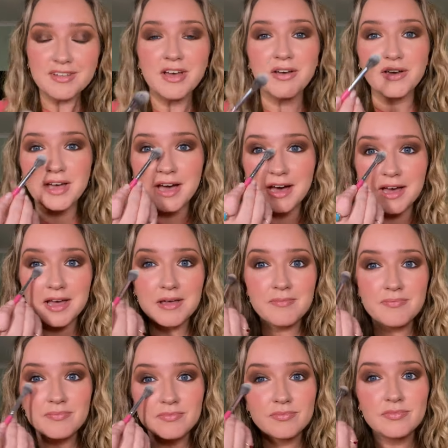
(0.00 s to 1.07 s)
Okay,
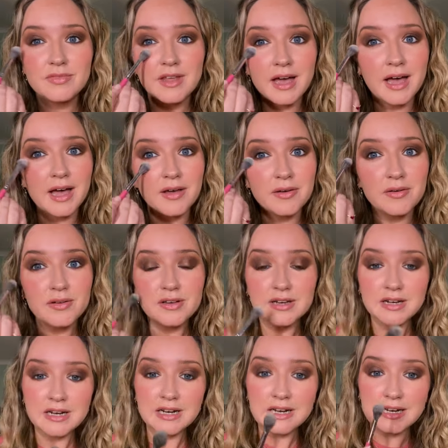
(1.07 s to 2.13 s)
now
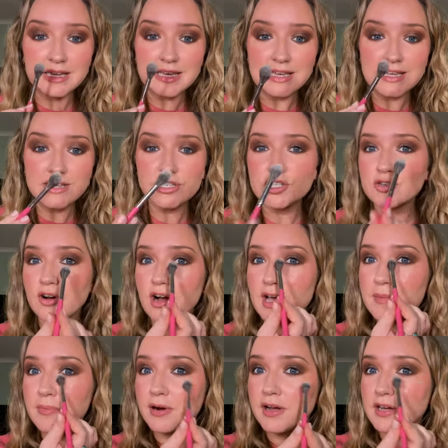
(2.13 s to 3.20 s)
clean
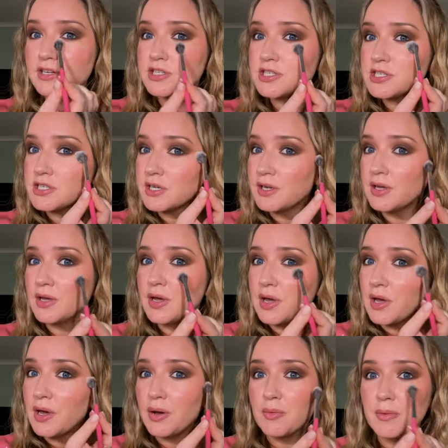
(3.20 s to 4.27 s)
dry brush.
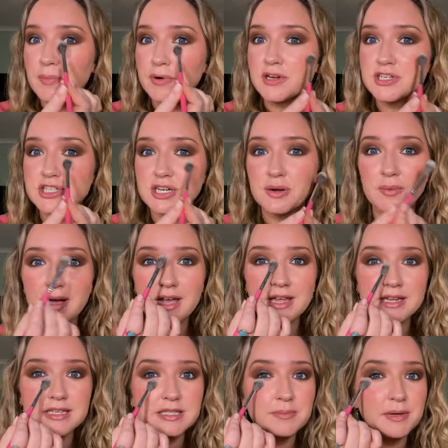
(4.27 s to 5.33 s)
We're brushing away
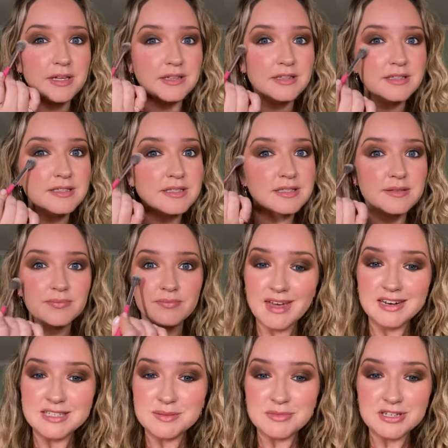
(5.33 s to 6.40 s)
any spills.
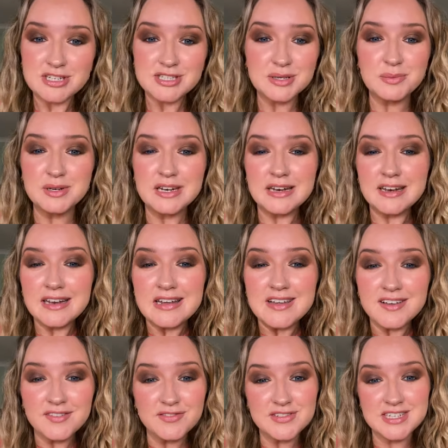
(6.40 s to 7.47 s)
And as much as I would
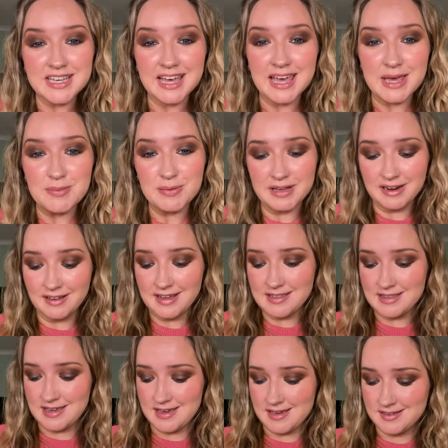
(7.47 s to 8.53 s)
love to keep it like
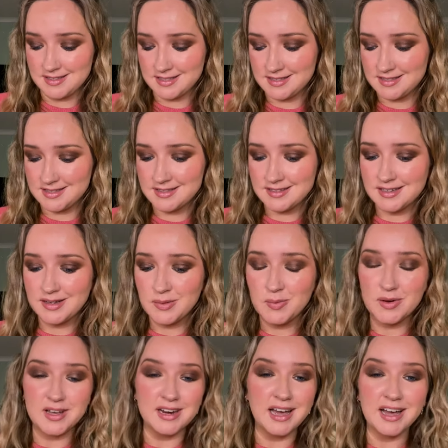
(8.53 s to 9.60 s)
this,
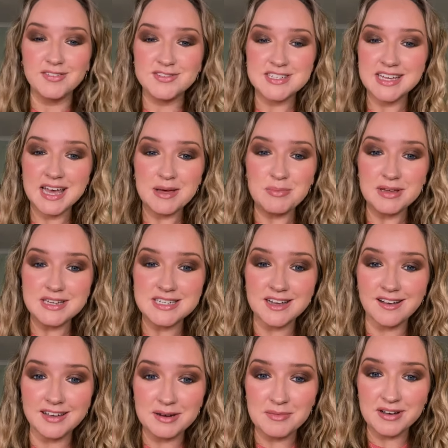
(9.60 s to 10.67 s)
we're gonna have to get a bit of
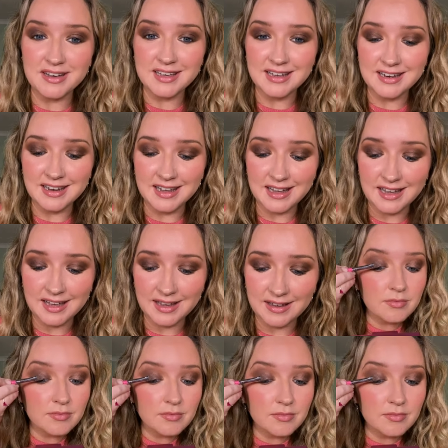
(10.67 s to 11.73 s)
dynamite in here.
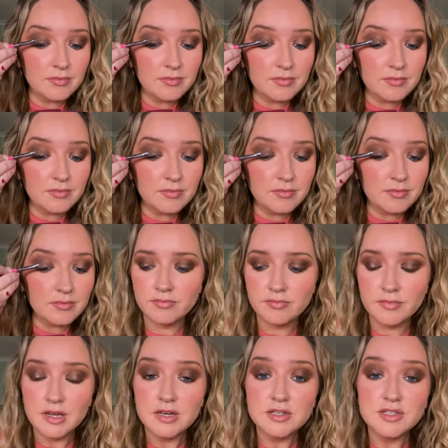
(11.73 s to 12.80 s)

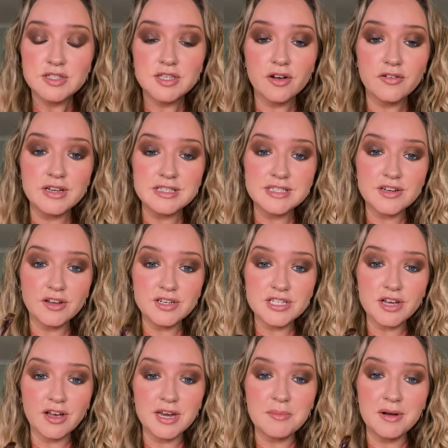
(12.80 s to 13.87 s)
Sorry, it's not
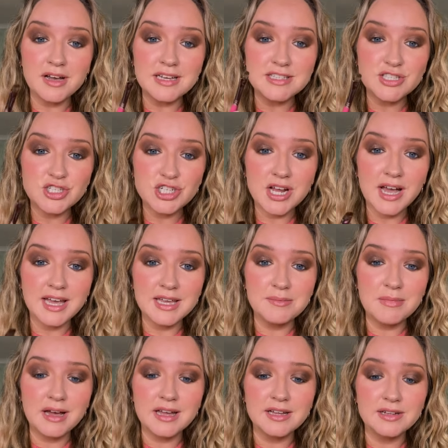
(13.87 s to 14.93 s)
dynamite, it's
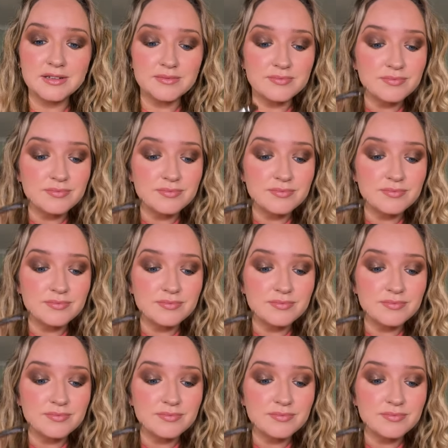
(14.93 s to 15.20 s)
chainmail.